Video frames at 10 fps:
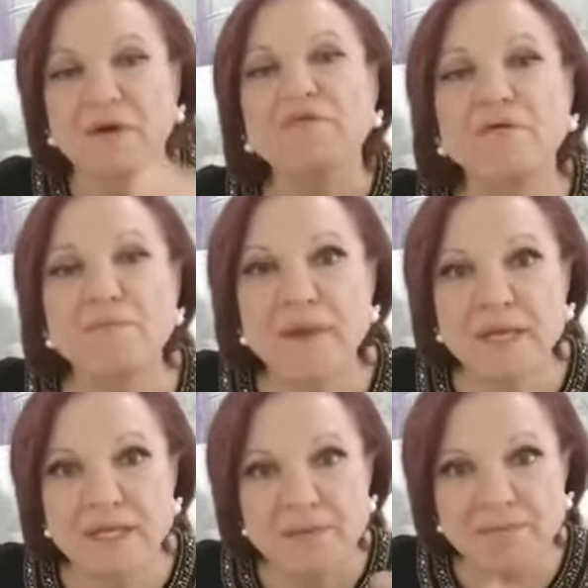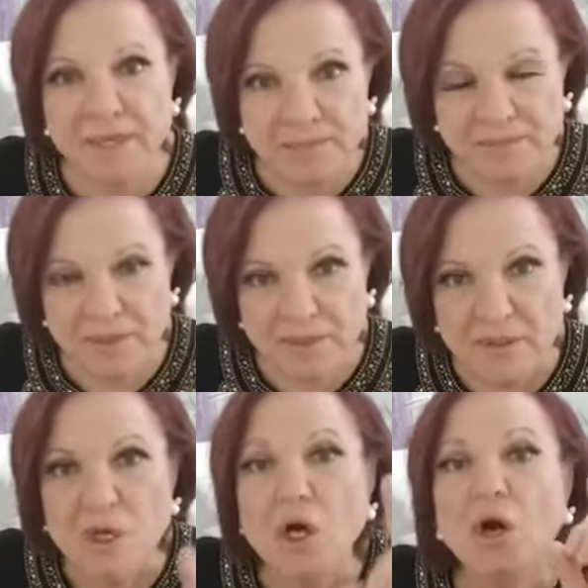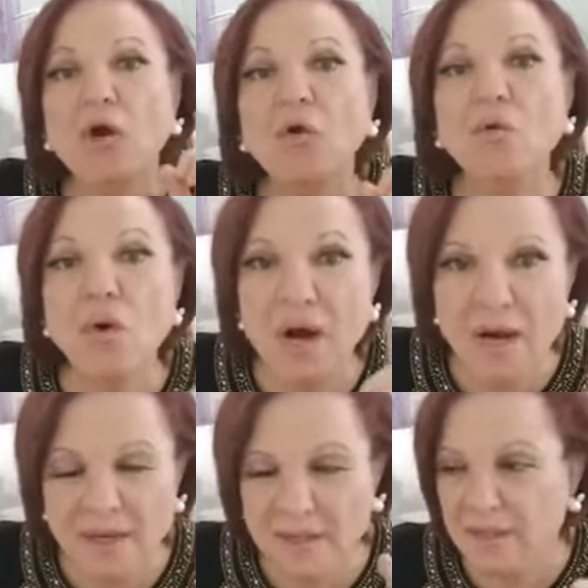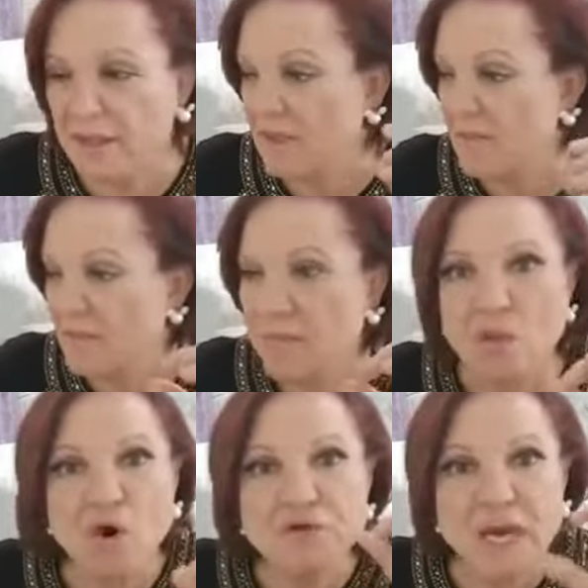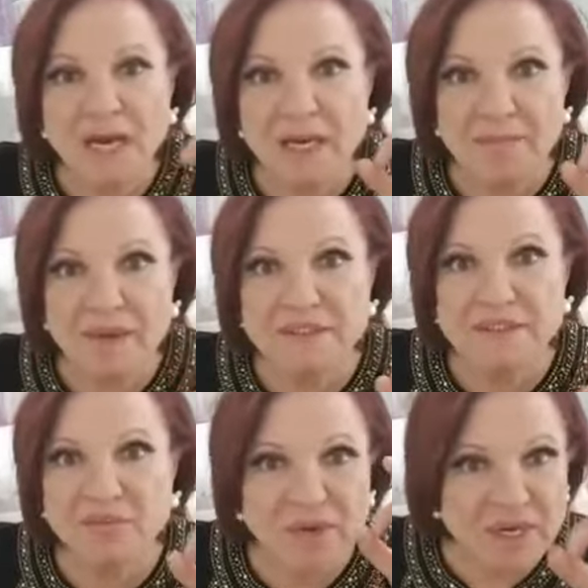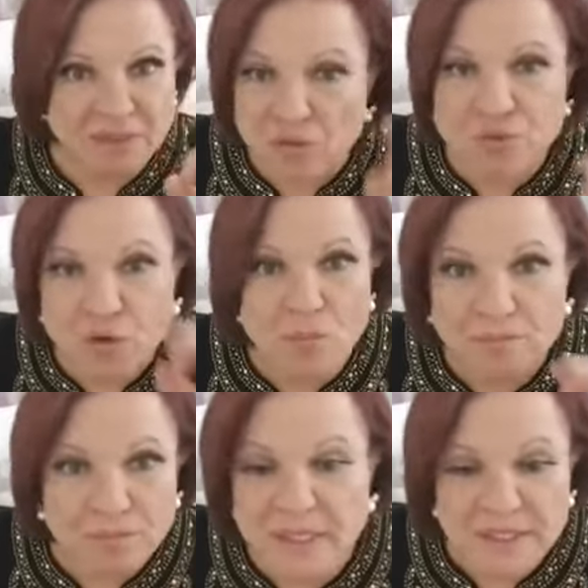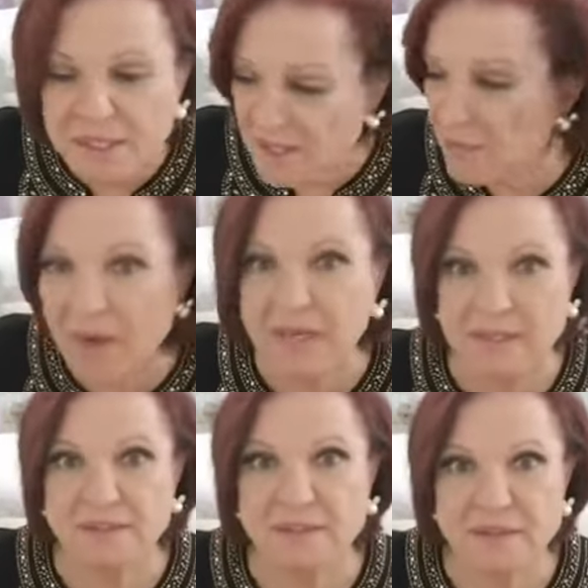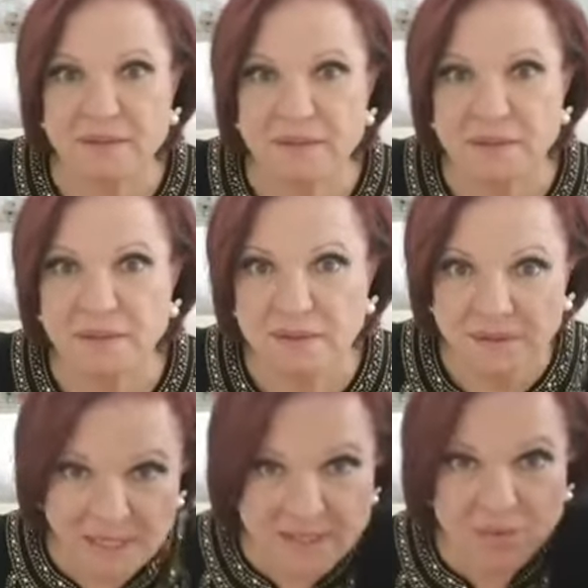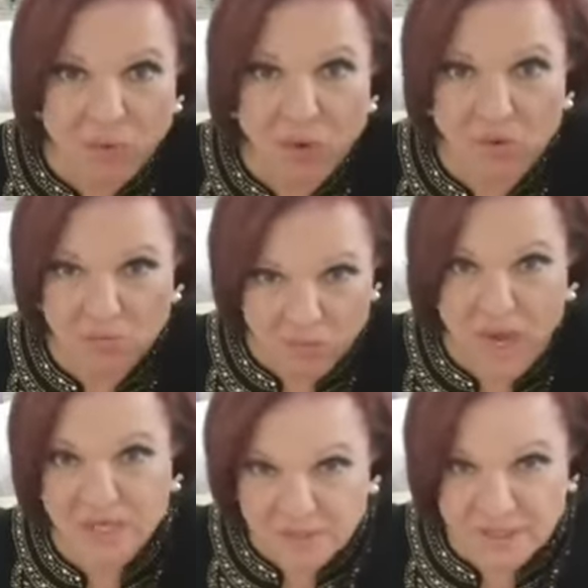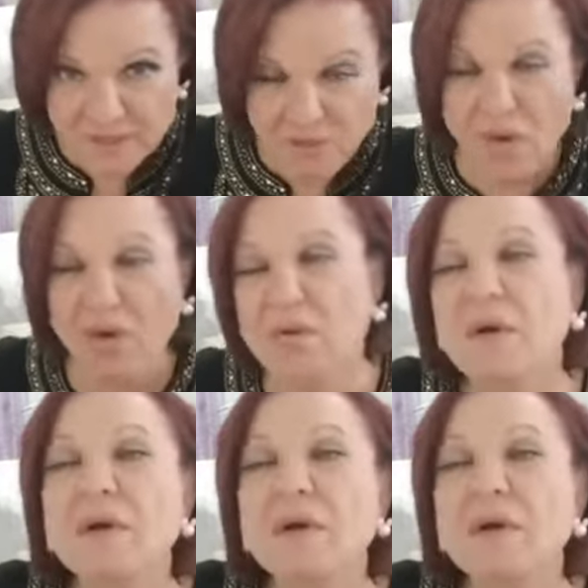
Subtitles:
for many people who are not alabaster white, not completely white, like the wall, white like the wall,